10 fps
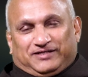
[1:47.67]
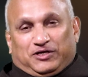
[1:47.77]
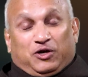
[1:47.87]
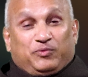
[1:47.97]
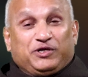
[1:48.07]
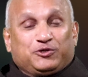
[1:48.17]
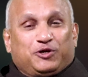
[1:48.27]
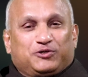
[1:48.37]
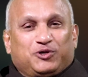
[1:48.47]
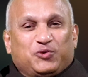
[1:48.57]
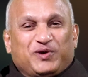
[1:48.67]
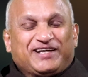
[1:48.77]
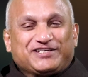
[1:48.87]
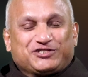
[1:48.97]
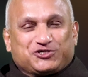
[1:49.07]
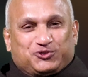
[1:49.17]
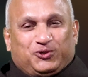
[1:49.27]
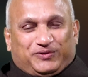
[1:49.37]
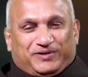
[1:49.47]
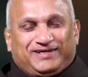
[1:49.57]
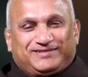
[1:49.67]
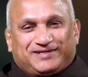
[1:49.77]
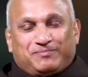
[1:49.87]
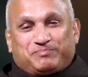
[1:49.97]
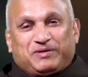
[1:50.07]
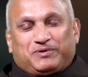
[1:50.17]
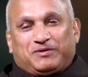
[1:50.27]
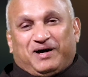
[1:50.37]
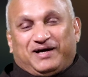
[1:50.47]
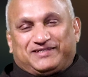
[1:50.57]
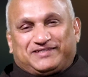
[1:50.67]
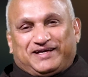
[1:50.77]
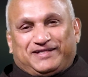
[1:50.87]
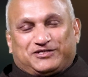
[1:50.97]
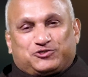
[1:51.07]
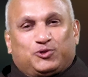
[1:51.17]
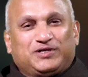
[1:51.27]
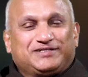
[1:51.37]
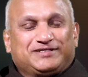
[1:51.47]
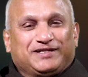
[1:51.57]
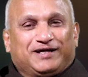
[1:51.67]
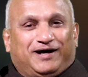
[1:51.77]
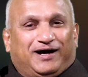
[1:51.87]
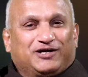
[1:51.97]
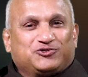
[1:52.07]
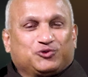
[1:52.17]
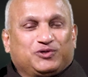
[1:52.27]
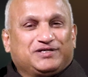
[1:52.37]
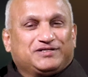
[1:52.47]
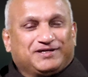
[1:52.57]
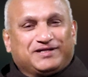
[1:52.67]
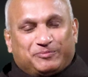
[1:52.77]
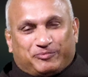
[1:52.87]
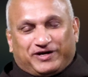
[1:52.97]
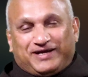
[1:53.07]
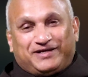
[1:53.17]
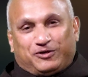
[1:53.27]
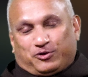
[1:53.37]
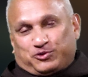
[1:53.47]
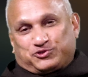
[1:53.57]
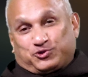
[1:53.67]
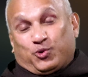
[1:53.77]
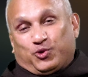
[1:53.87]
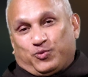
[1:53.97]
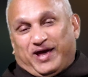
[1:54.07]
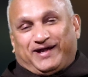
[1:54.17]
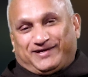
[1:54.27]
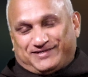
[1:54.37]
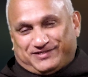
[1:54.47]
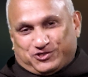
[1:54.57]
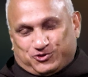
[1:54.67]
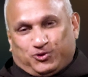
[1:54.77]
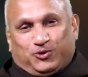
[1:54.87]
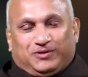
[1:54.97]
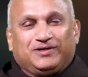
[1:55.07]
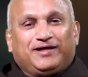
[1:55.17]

We do not know where is the soul, right? Some people might say that soul is in the heart, soul is in the brain, or soul, where is the soul?